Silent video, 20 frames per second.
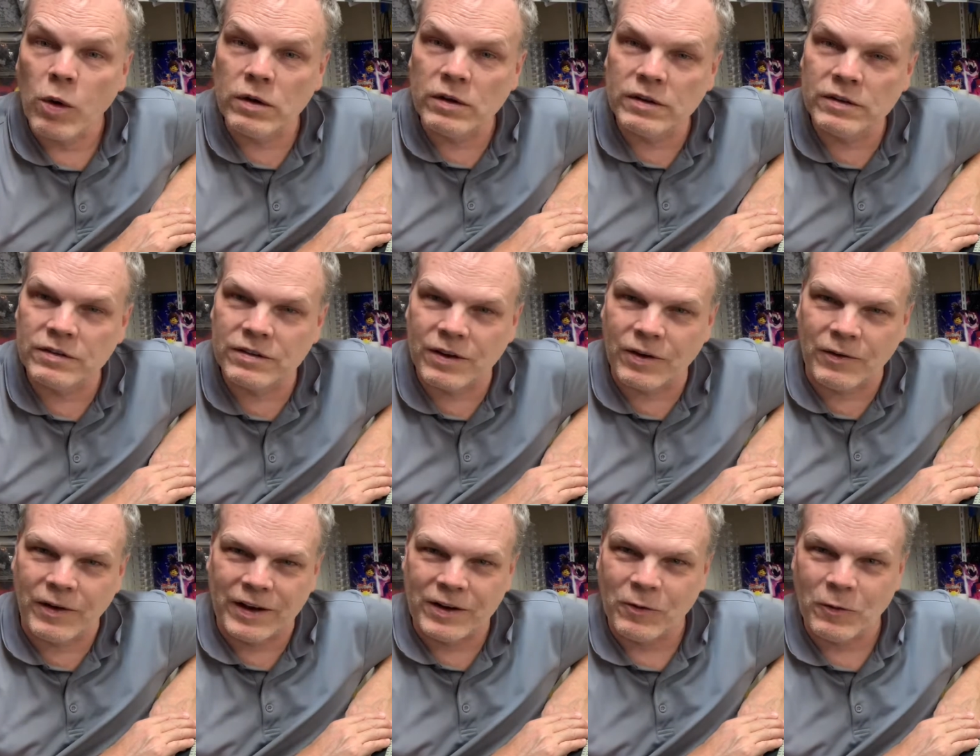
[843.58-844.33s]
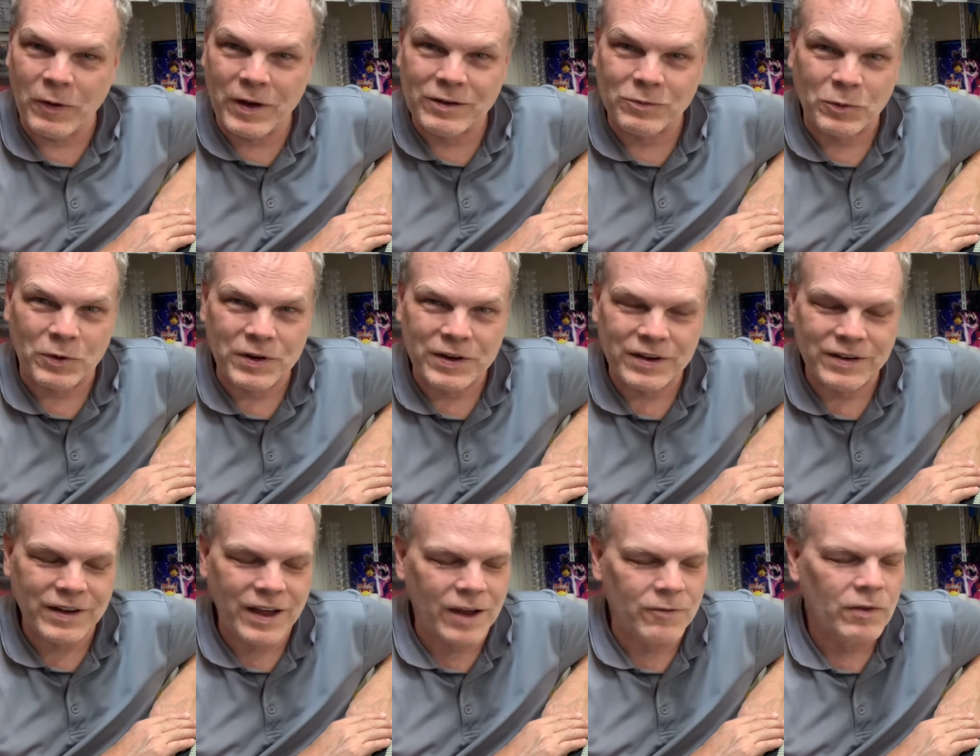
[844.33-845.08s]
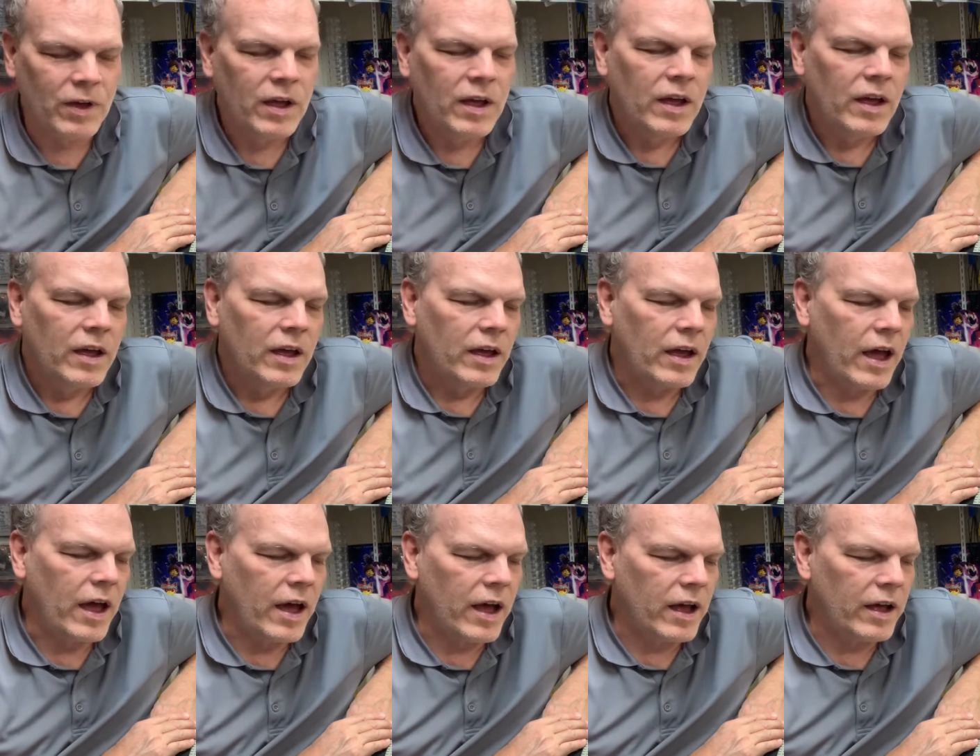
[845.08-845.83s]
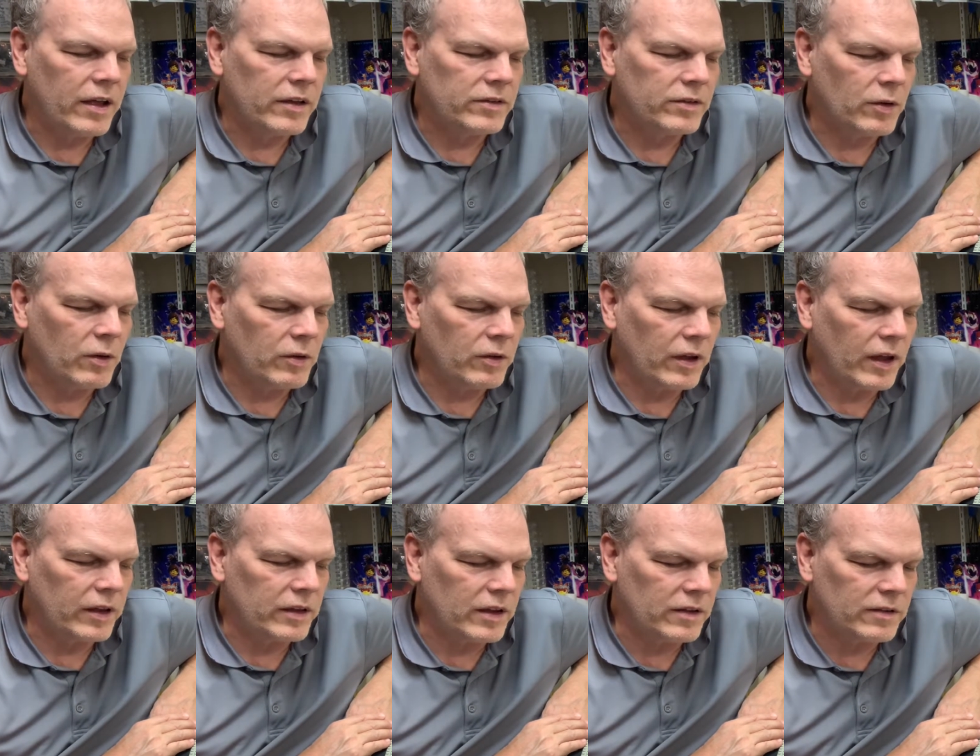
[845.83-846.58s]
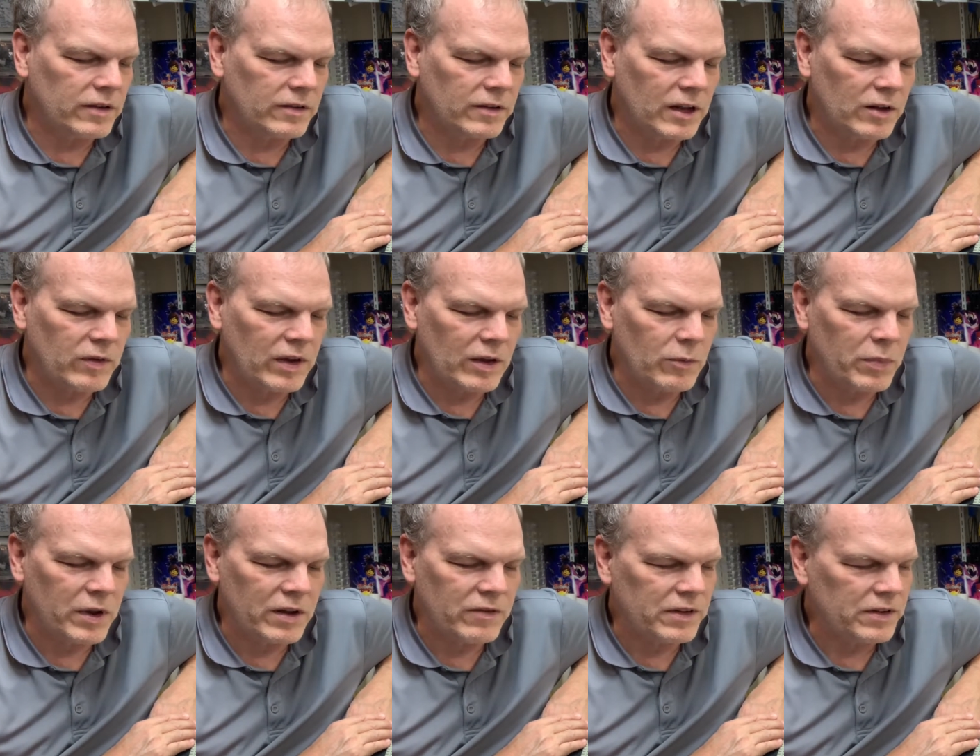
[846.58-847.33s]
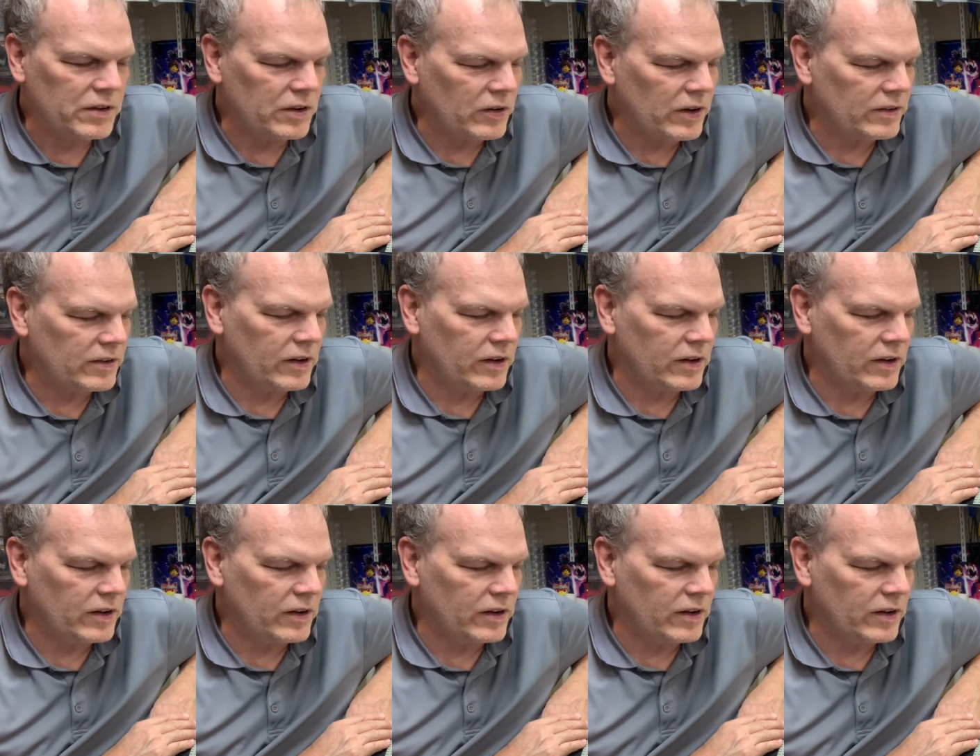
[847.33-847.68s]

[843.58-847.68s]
so I don't waste more of your time. So this is going to be a bit of a series.